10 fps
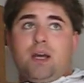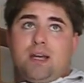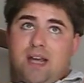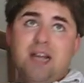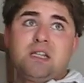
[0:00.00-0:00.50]

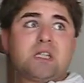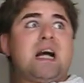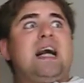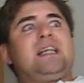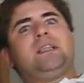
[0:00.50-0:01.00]

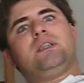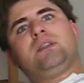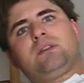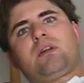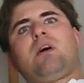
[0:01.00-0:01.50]
inside
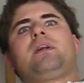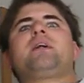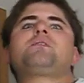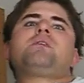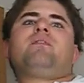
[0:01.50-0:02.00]
the
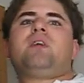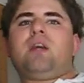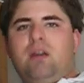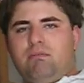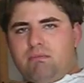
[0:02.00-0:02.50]
context of
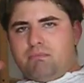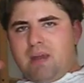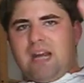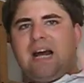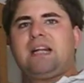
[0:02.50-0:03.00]
the
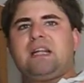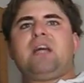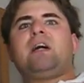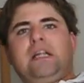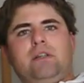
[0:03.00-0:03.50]
main
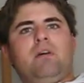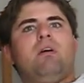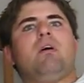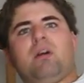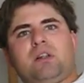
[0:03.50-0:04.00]
idea, the
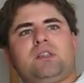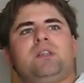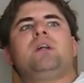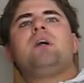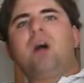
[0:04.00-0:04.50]
heart
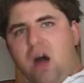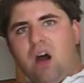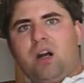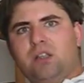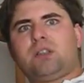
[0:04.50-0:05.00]

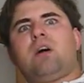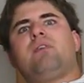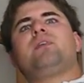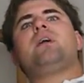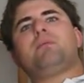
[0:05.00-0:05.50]

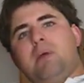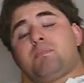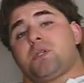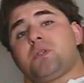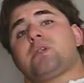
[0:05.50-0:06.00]
of the map
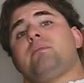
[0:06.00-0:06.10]
system